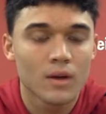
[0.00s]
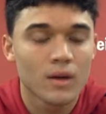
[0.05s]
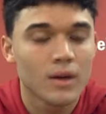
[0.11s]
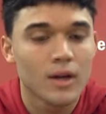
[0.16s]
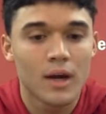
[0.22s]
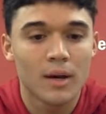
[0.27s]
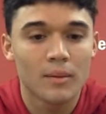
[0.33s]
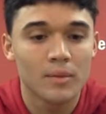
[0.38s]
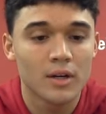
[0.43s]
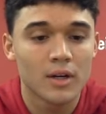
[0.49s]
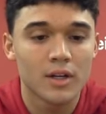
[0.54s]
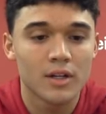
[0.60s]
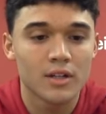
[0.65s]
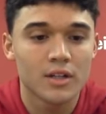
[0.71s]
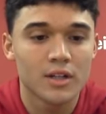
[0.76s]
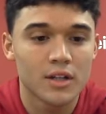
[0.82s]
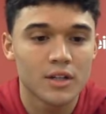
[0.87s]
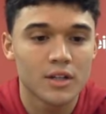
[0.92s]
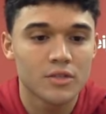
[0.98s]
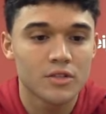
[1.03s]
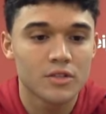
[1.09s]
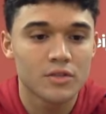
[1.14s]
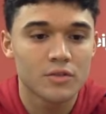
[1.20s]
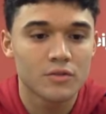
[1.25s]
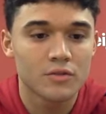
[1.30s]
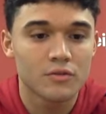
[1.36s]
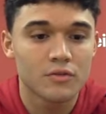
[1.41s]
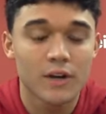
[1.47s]
Yeah, I mean, he's
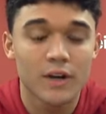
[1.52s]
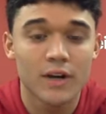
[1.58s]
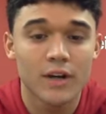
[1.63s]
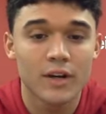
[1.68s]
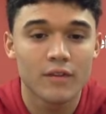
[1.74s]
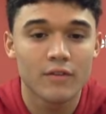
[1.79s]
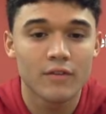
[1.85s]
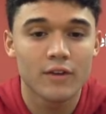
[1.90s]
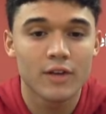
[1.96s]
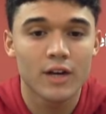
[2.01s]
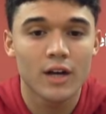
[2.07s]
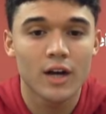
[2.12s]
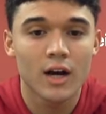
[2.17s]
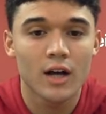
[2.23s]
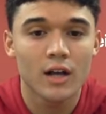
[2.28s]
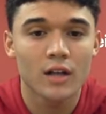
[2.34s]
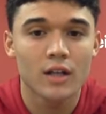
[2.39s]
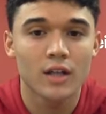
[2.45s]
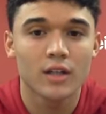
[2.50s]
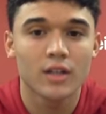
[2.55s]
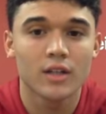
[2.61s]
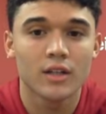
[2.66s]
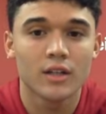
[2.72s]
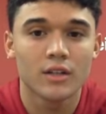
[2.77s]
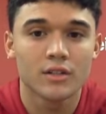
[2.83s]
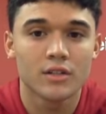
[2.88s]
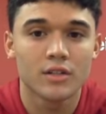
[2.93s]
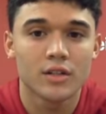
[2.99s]
very, very hot lately,
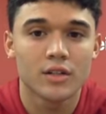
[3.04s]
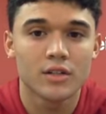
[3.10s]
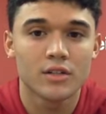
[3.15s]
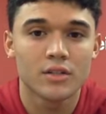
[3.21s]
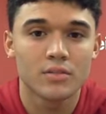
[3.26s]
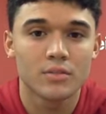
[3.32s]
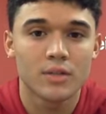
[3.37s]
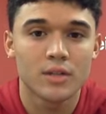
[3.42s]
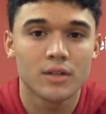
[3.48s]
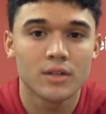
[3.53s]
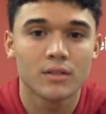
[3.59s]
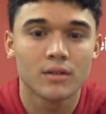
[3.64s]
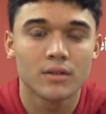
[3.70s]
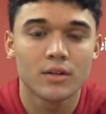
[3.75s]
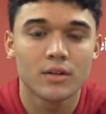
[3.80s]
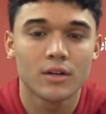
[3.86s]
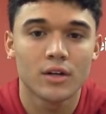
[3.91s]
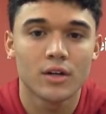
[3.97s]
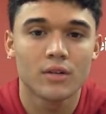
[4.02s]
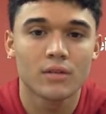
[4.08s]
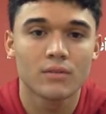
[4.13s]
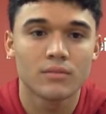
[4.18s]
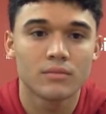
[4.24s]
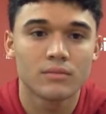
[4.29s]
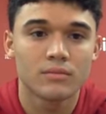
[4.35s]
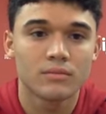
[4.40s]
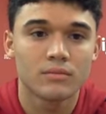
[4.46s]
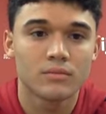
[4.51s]
and he's been, you know,
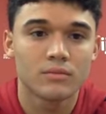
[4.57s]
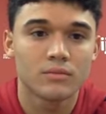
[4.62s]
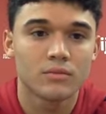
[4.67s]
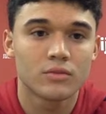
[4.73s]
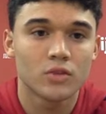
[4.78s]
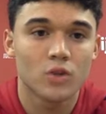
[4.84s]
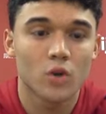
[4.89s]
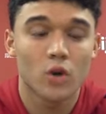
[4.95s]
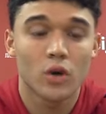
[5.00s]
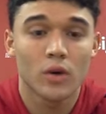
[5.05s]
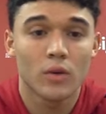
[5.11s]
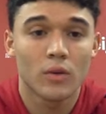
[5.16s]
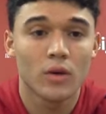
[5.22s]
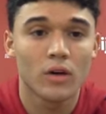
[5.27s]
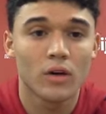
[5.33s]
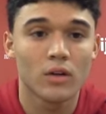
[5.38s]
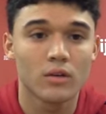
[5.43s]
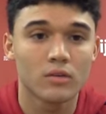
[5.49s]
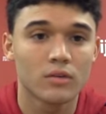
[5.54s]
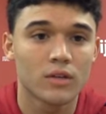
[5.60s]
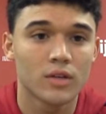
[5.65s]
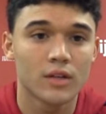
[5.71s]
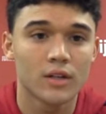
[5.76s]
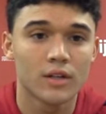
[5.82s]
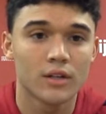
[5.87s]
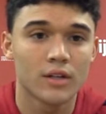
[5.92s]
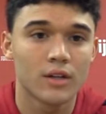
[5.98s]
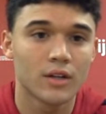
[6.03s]
scoring well
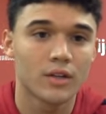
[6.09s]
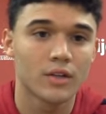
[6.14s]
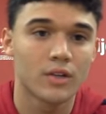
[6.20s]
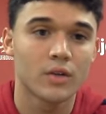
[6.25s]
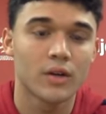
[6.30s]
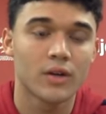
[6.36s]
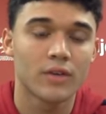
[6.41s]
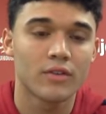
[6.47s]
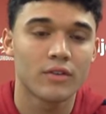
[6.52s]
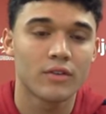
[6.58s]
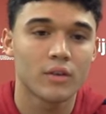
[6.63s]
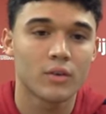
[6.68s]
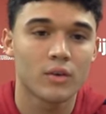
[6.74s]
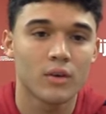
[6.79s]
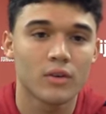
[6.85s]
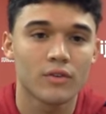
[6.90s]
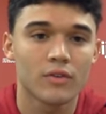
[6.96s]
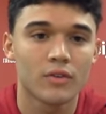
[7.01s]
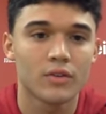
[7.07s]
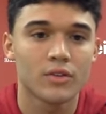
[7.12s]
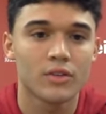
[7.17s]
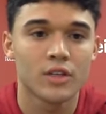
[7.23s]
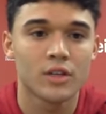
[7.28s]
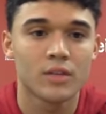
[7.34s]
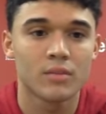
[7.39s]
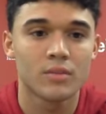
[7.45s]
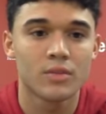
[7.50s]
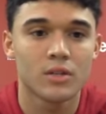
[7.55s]
and doing everything well for their
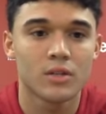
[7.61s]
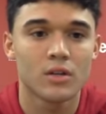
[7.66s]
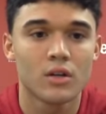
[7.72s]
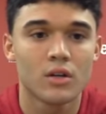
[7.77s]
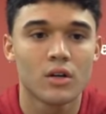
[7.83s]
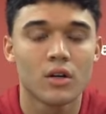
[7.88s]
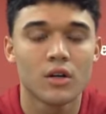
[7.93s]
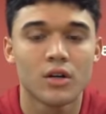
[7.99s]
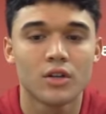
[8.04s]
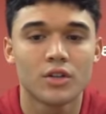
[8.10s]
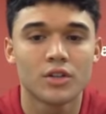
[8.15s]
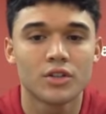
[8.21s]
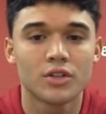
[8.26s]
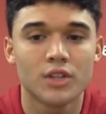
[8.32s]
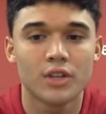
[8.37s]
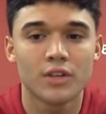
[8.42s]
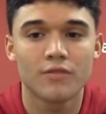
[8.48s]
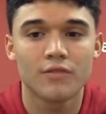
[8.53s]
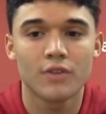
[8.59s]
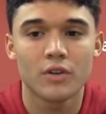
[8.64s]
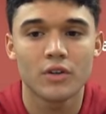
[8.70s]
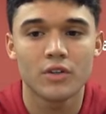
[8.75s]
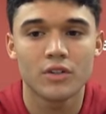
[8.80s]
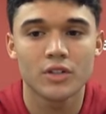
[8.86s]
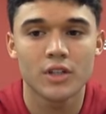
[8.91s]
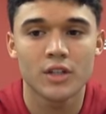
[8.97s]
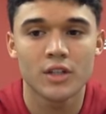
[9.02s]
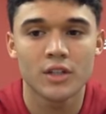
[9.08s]
team. So just staying focused in